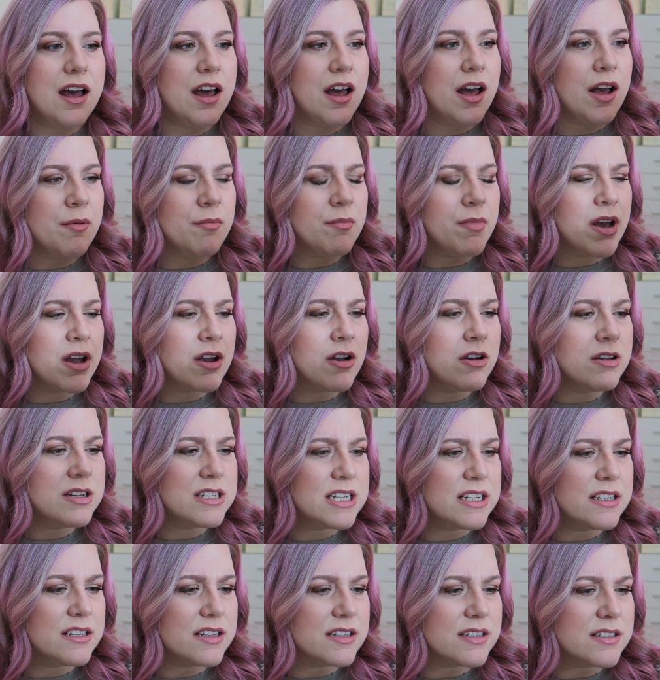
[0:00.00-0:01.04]
I can't
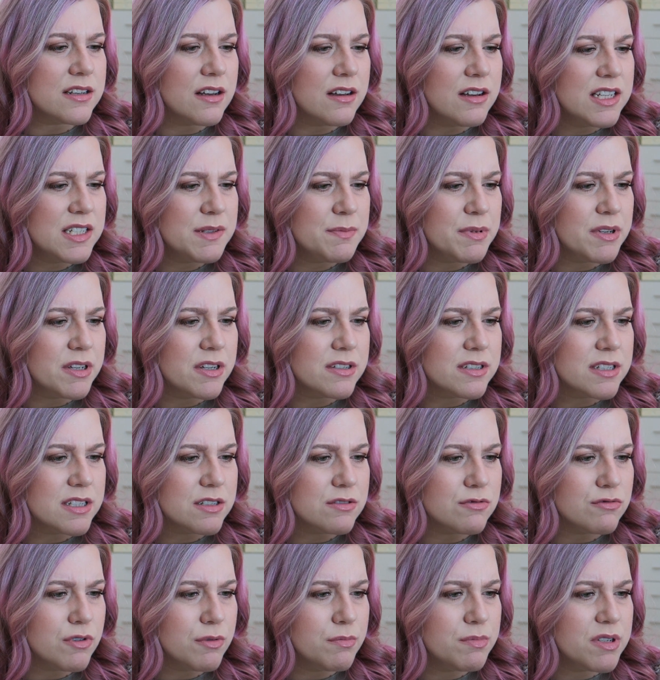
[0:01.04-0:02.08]
tell you the size because
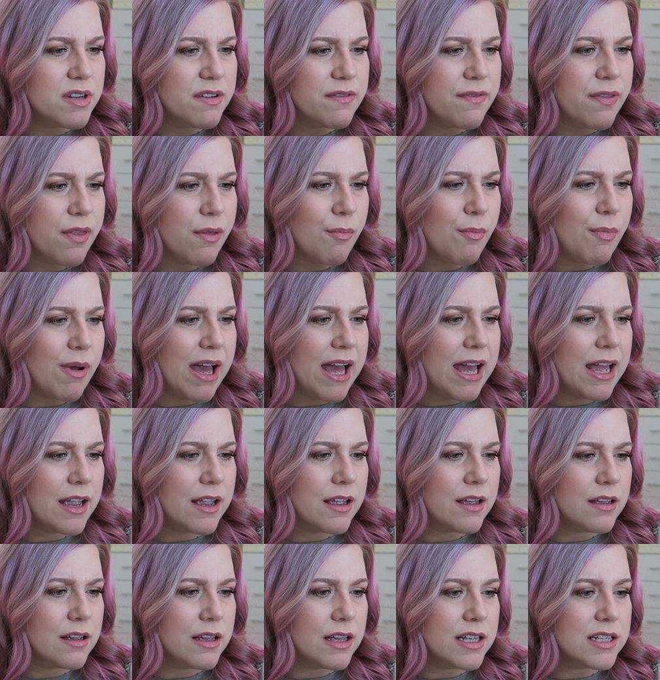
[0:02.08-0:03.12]
it's rubbed off the
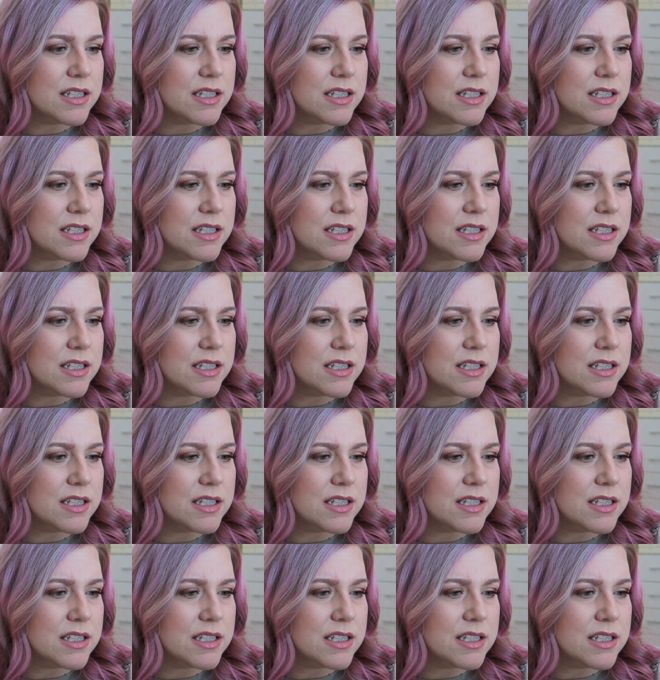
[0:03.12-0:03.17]
back.